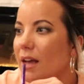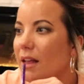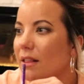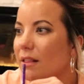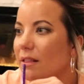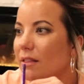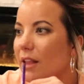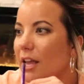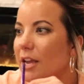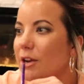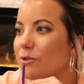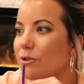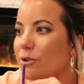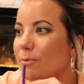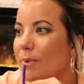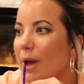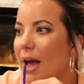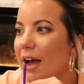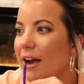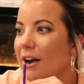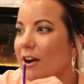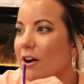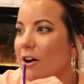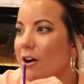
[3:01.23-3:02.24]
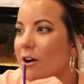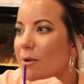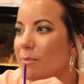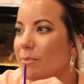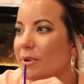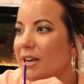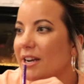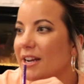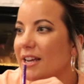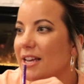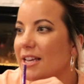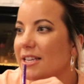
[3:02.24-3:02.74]
echo,
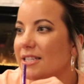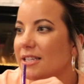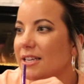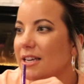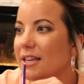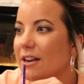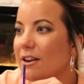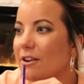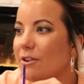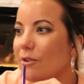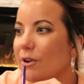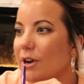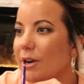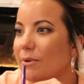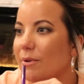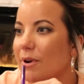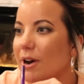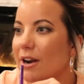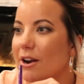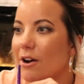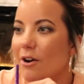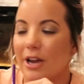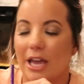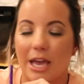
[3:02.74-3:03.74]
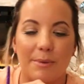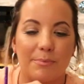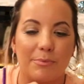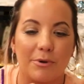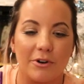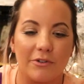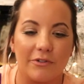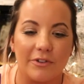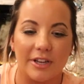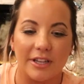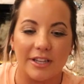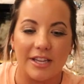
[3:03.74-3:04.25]
but it is an annoying one. Okay,
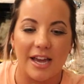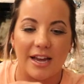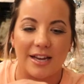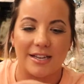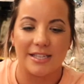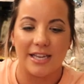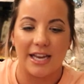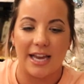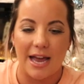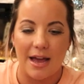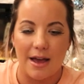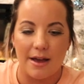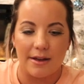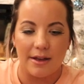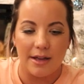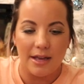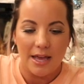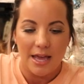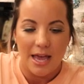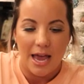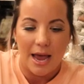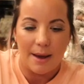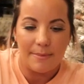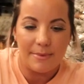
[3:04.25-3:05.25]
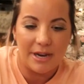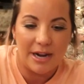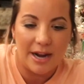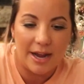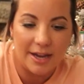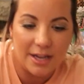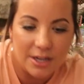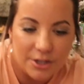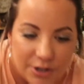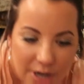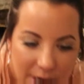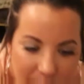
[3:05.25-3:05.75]
perfect. Yeah, because I could try